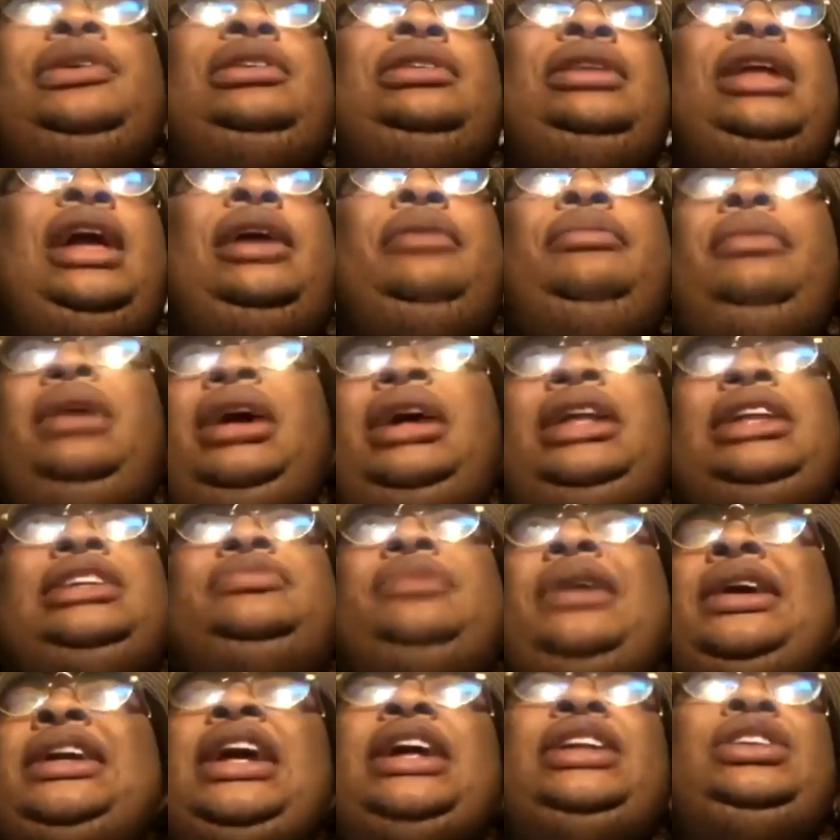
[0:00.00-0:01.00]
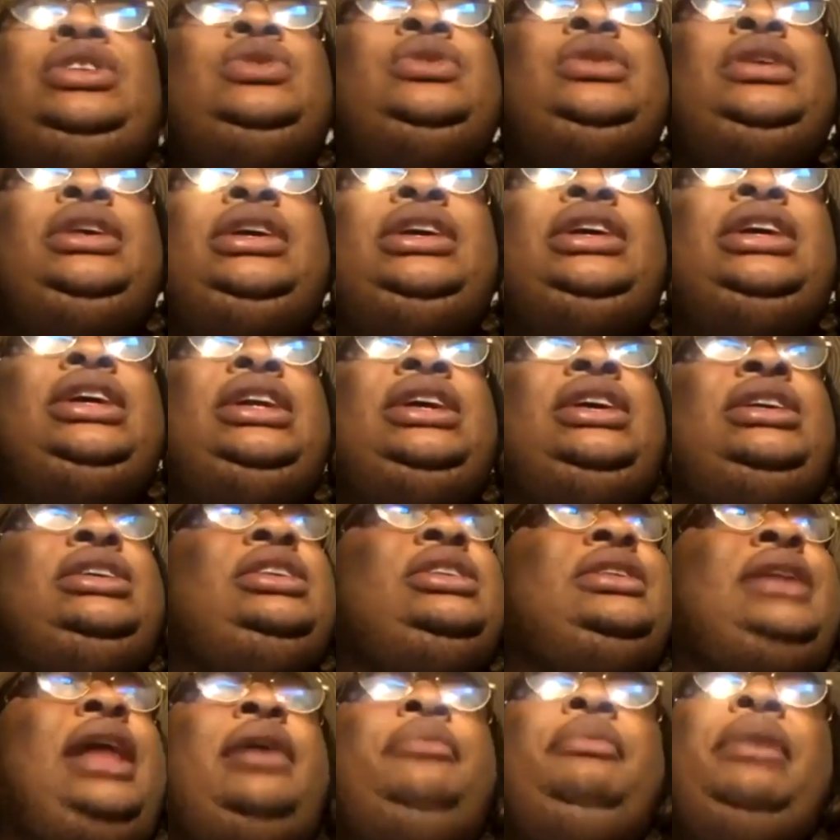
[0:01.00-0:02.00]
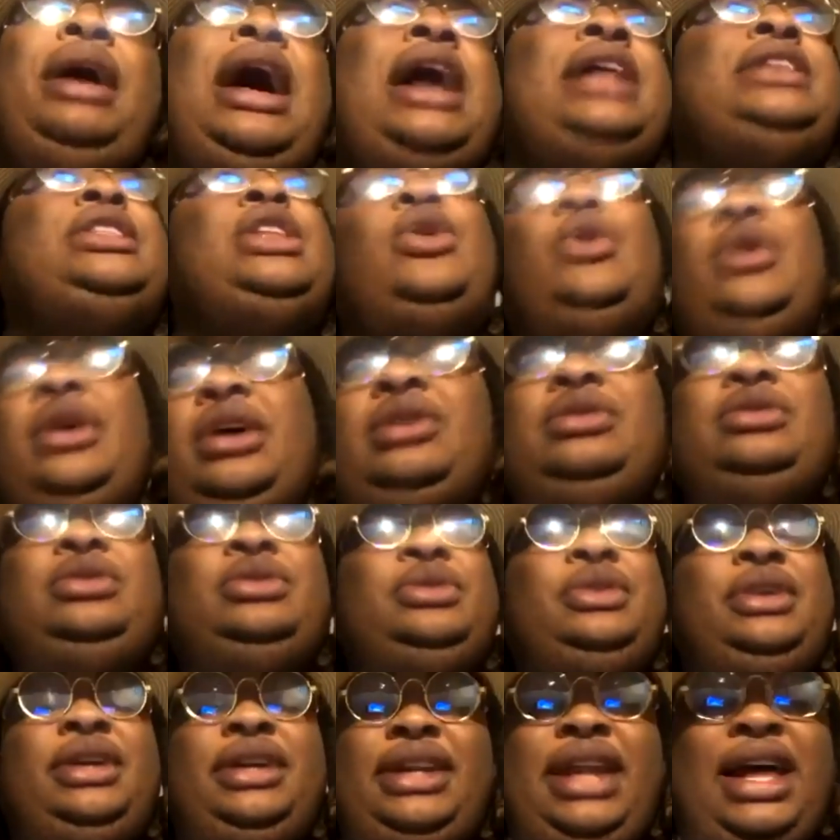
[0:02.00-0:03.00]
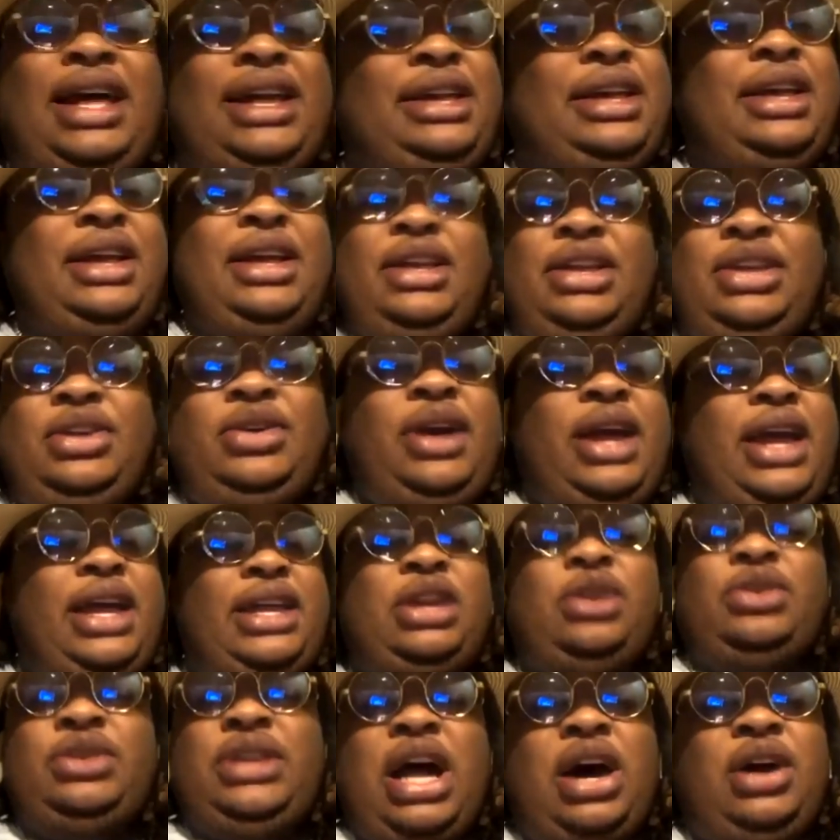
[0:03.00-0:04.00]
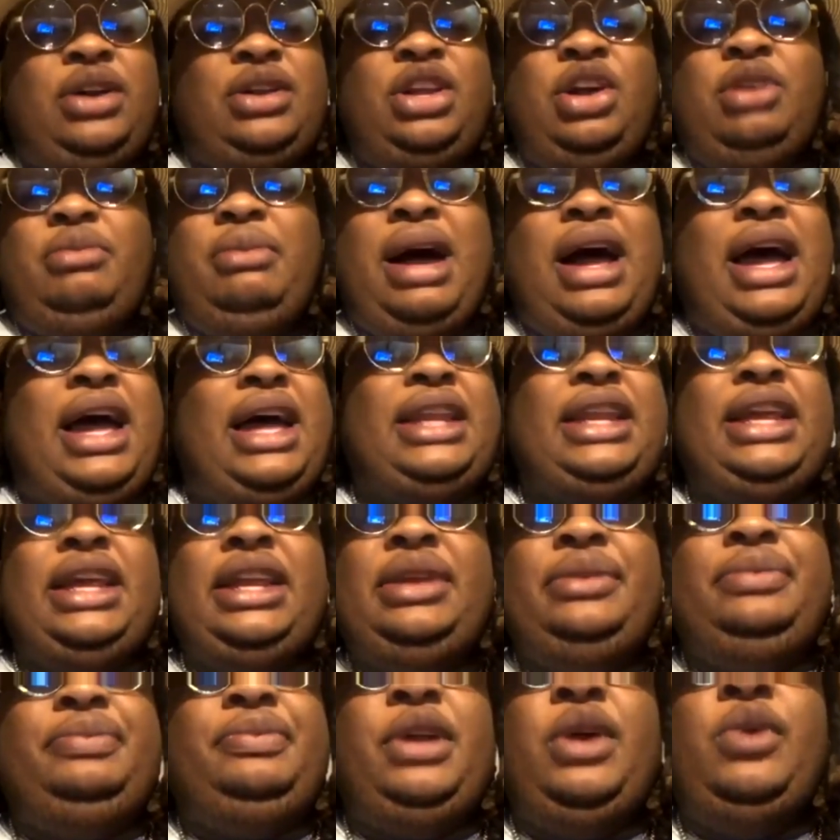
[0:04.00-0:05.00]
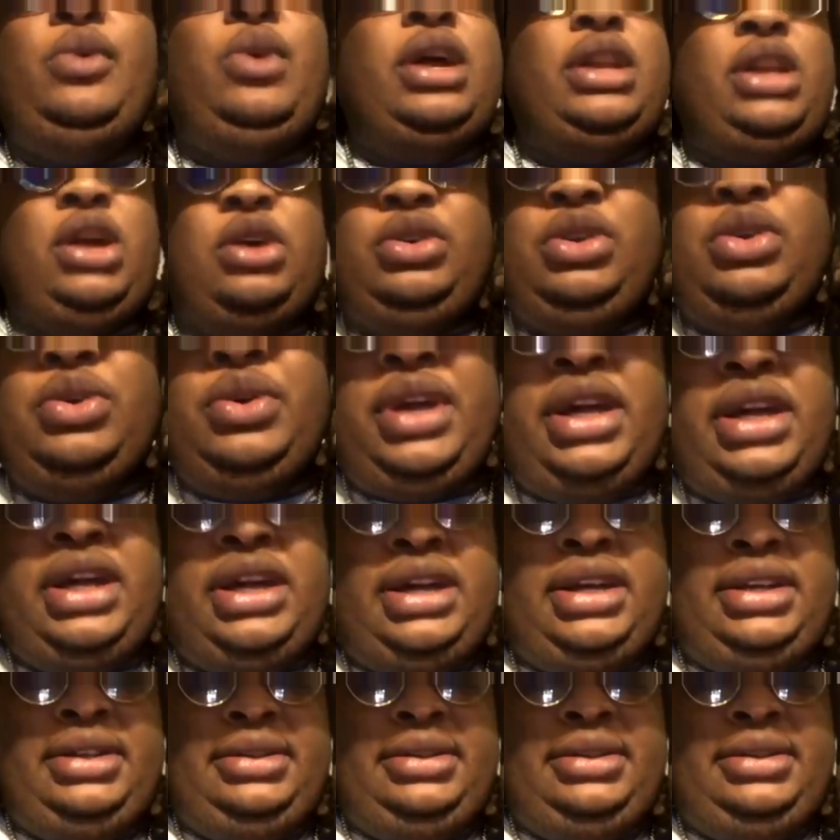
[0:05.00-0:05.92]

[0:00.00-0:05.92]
like, man, this might not do good? Or you're like, man, I know it's going to do good. Like, you had no doubt in your mind that it wasn't going to do good?